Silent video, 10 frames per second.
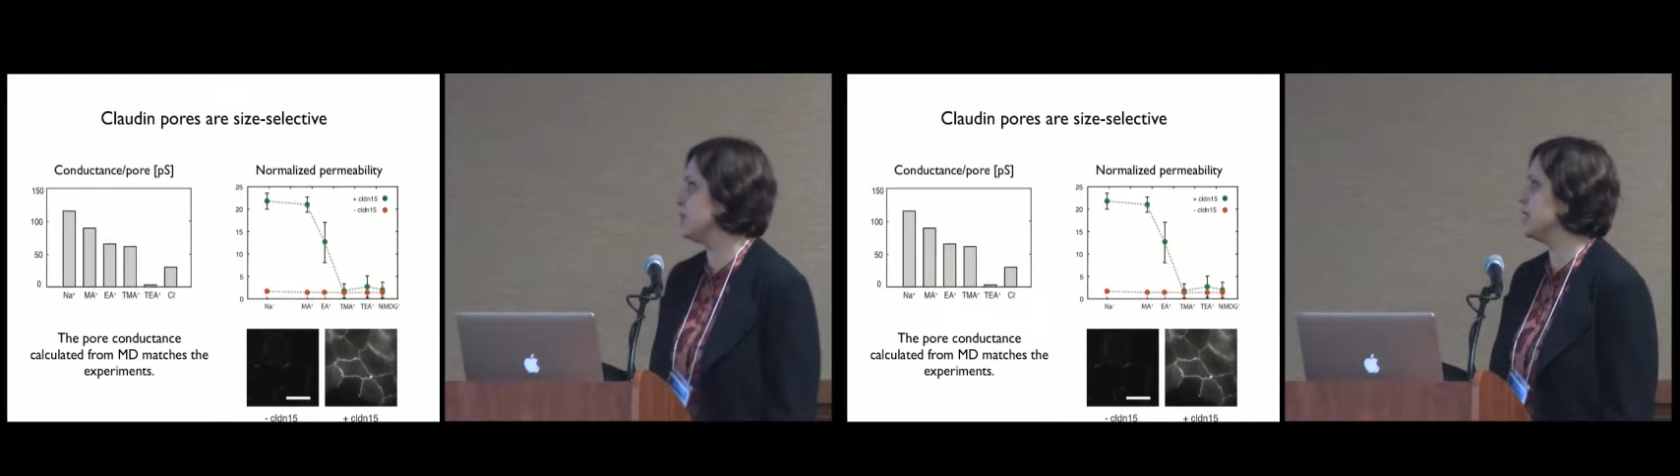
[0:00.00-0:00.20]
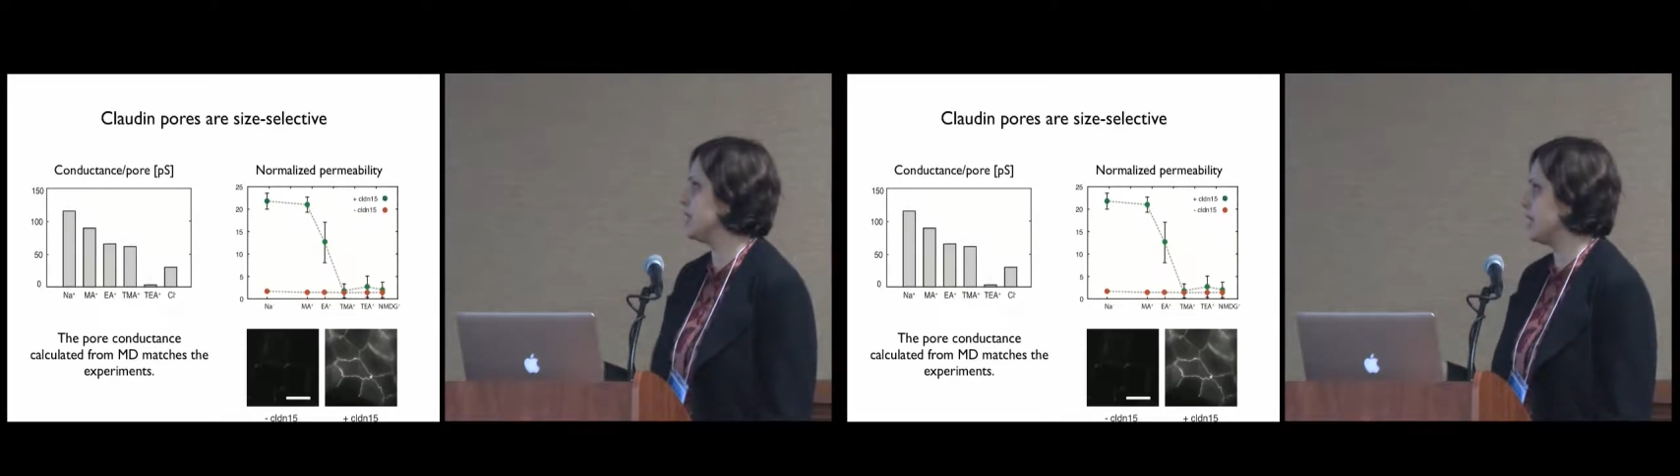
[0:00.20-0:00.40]

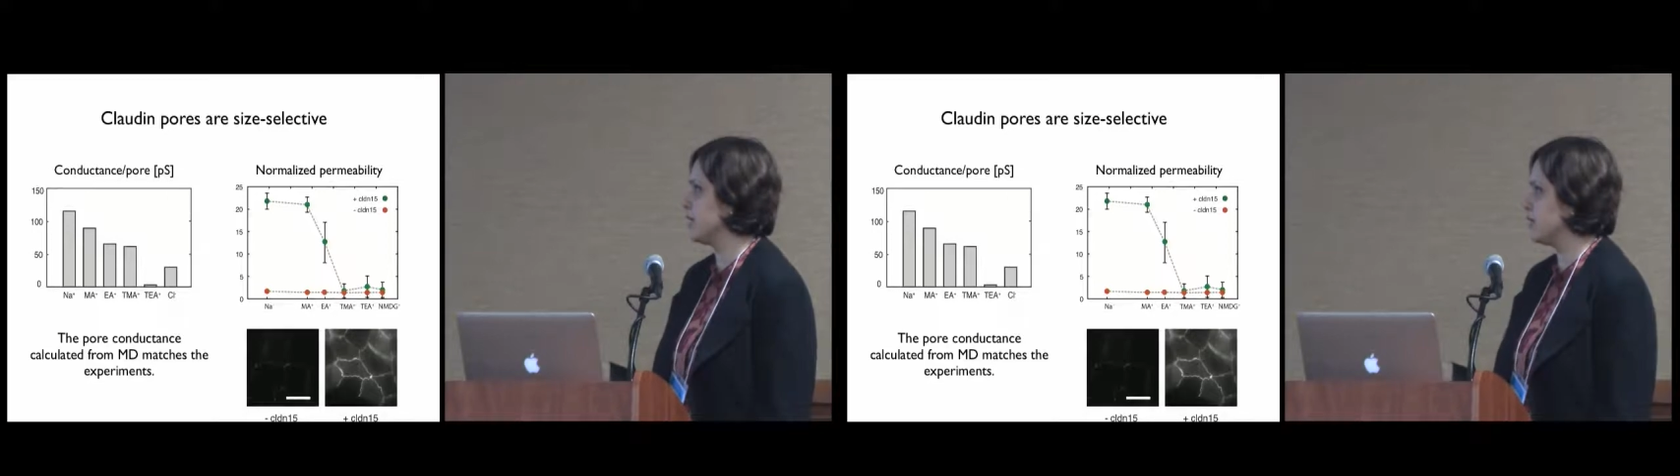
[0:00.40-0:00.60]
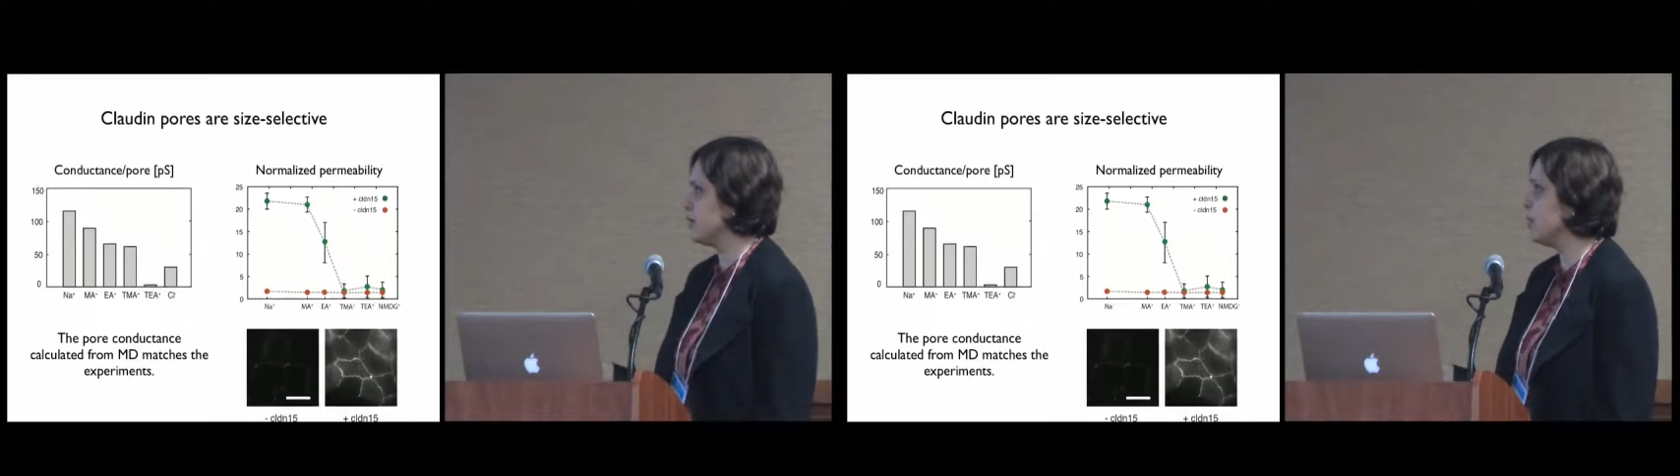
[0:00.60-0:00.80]
with the
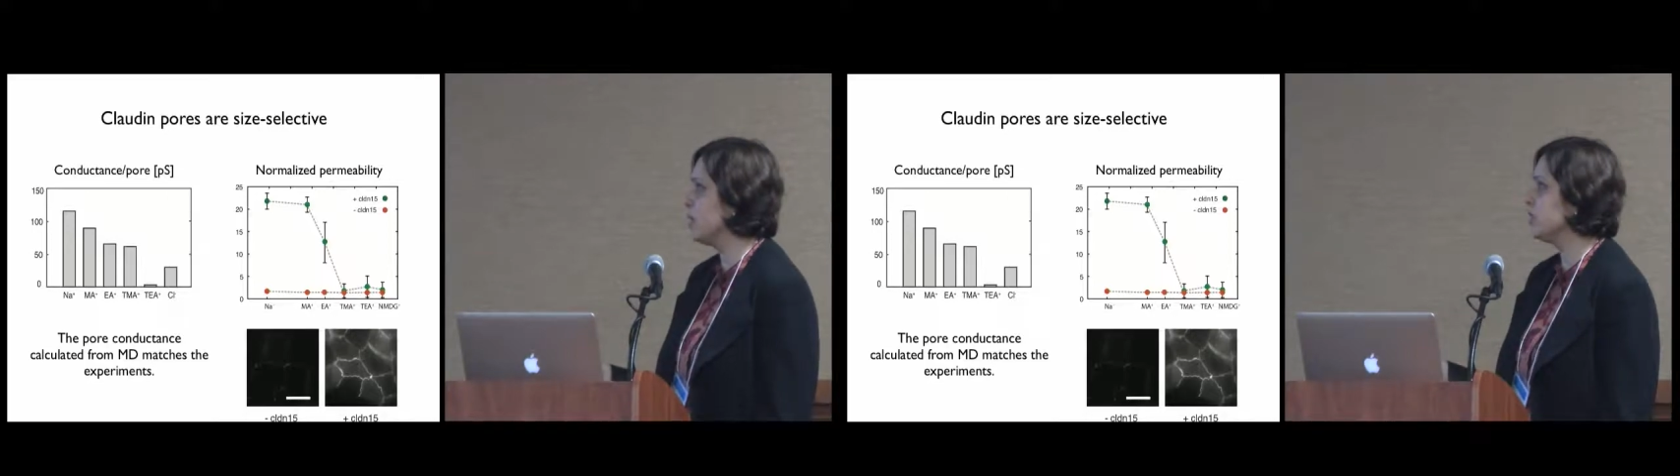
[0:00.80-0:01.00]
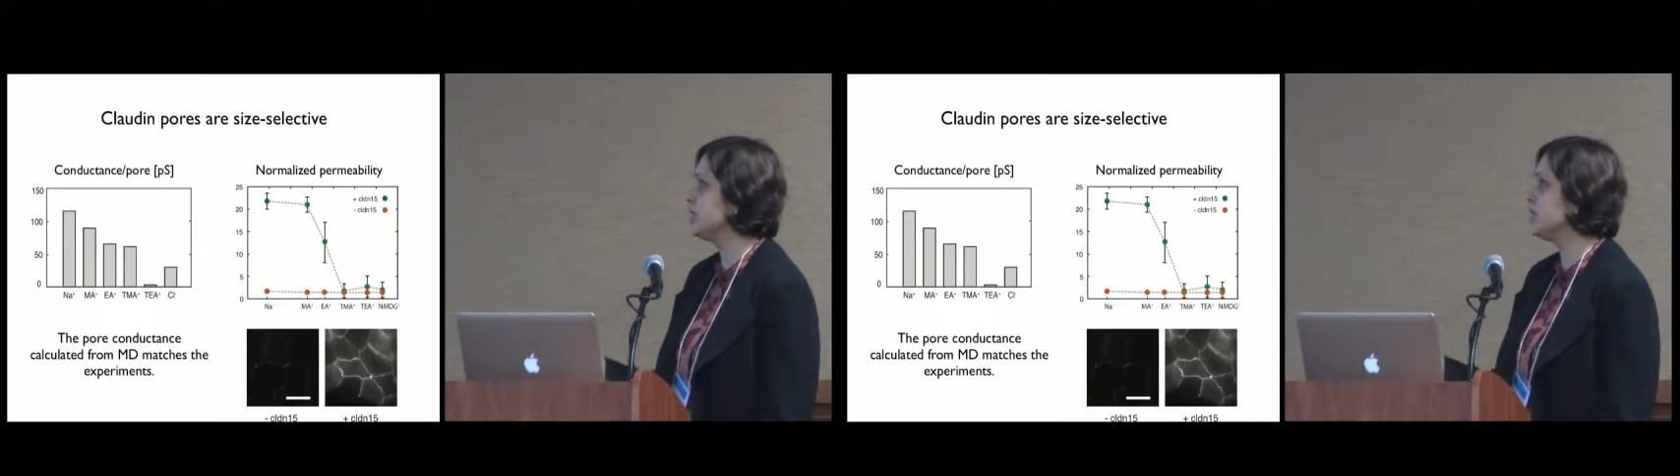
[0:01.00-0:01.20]
size of the molecule.